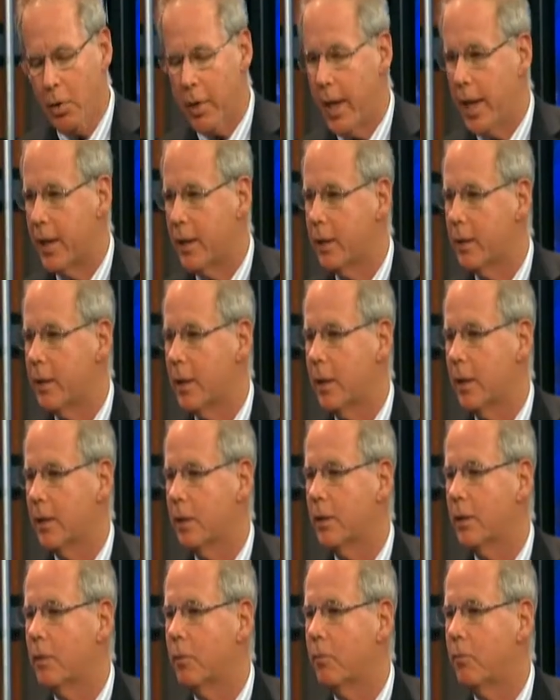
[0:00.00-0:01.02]

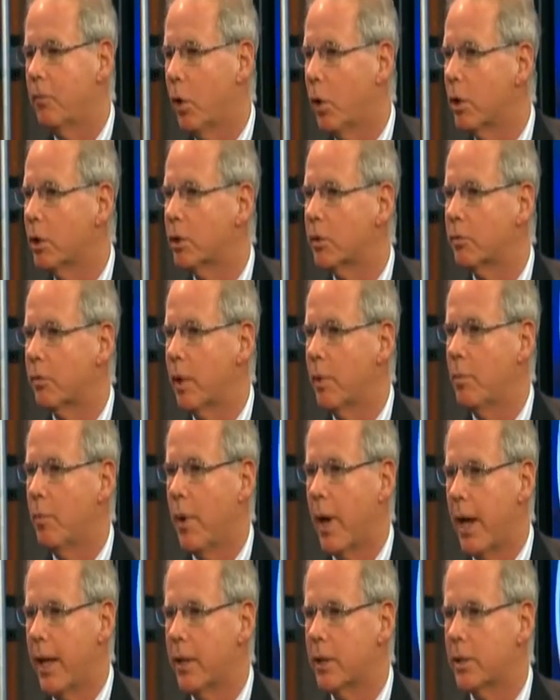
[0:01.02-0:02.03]
that falls from
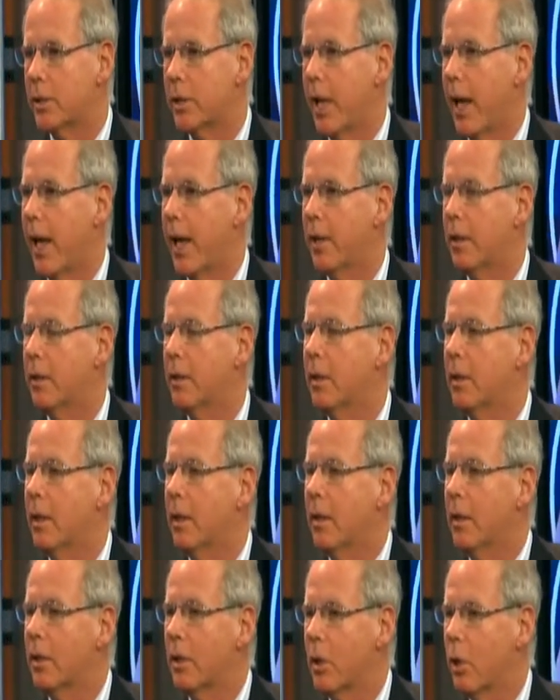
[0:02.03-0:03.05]
bikes can
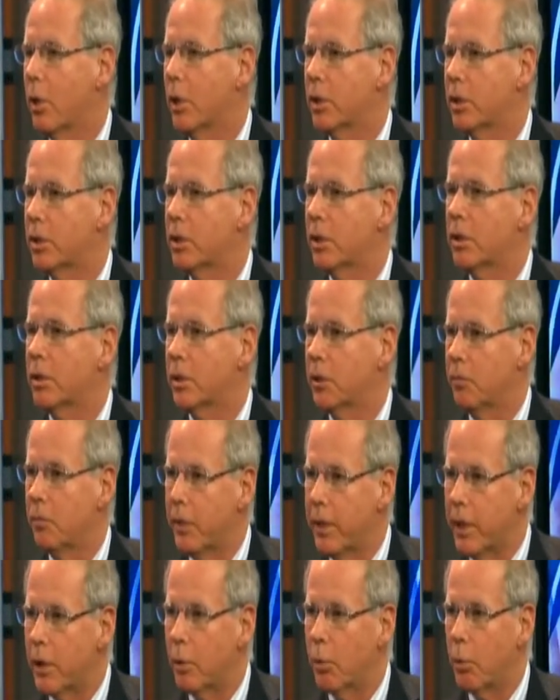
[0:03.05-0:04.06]
cause
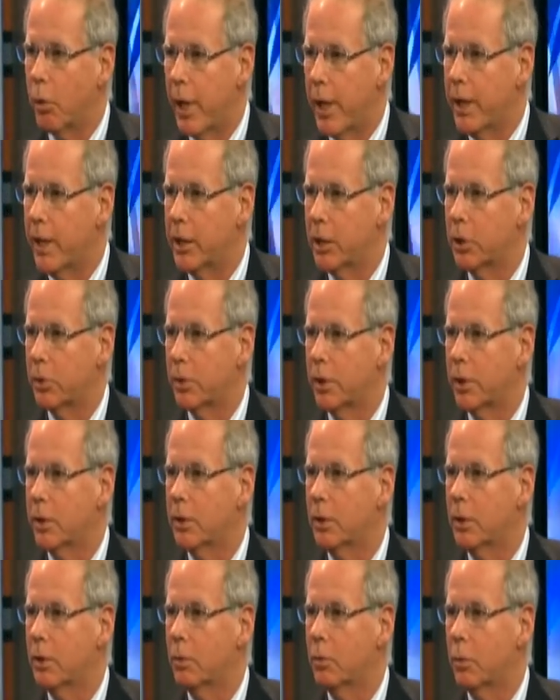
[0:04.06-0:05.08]
severe brain
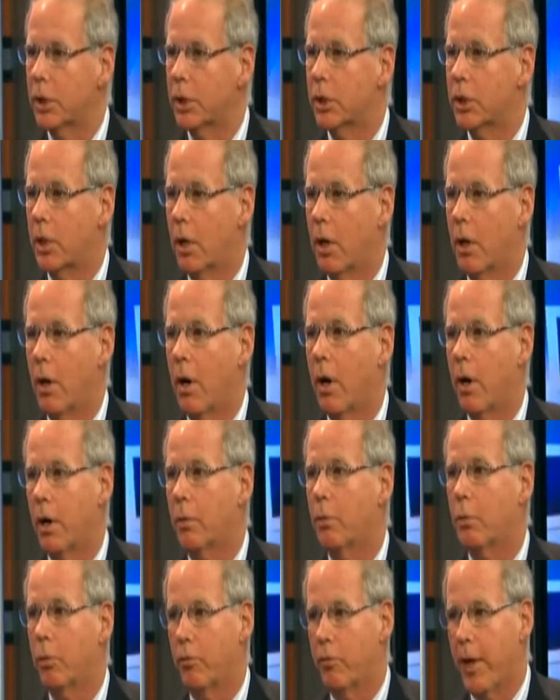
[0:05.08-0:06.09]
injuries, which
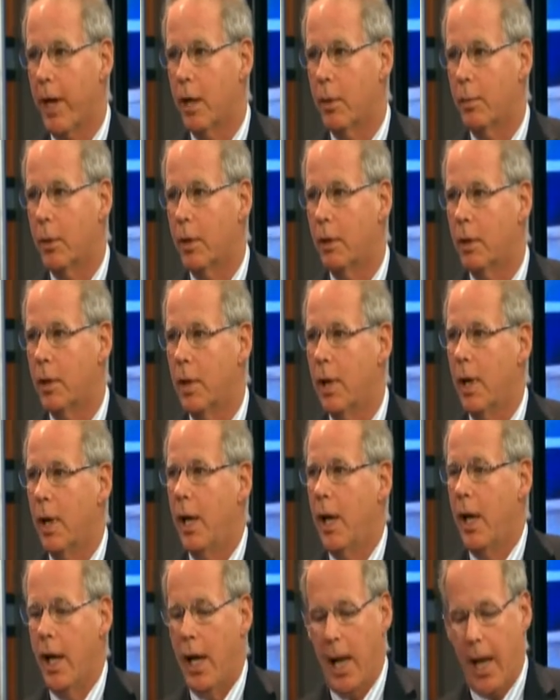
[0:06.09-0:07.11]
are preventable.
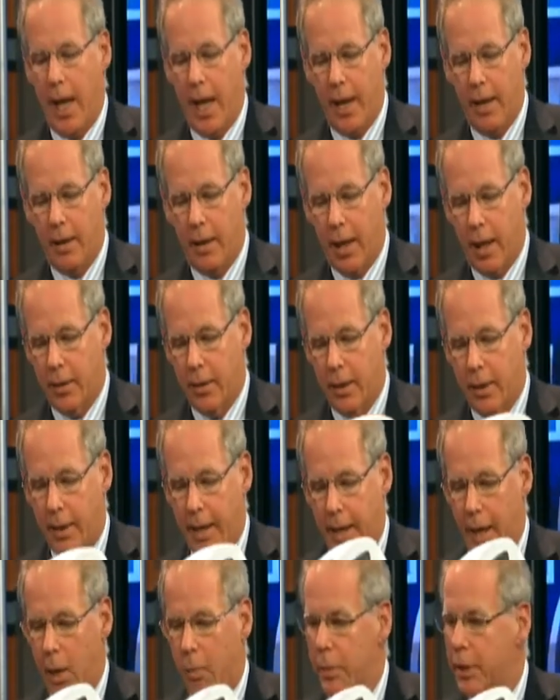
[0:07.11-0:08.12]
And I think
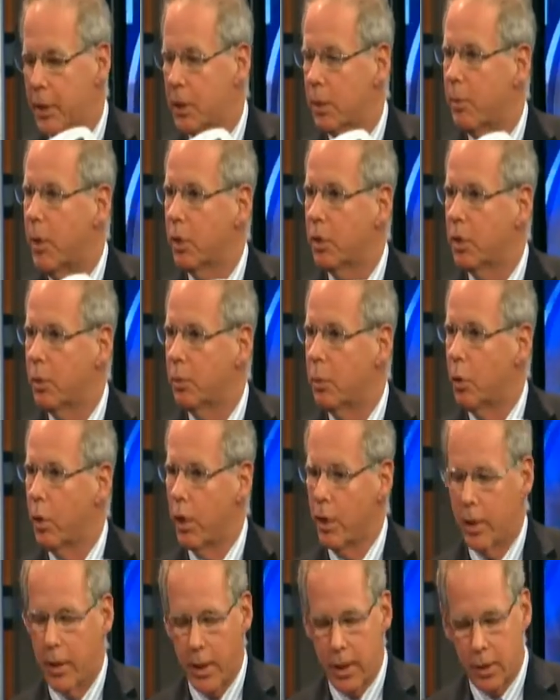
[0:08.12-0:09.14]
the helmet is the most
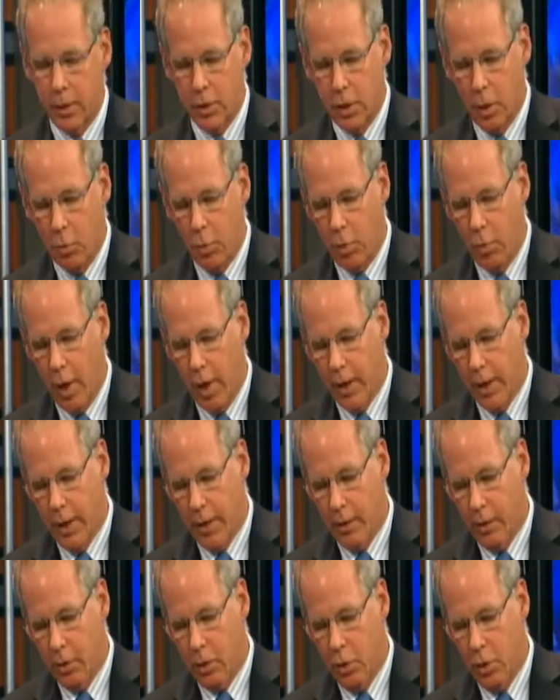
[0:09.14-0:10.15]
important thing. So we want to
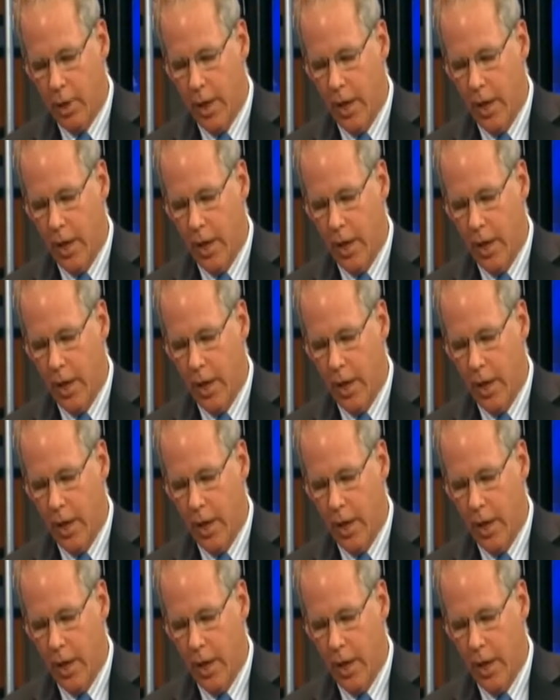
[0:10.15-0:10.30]
get a good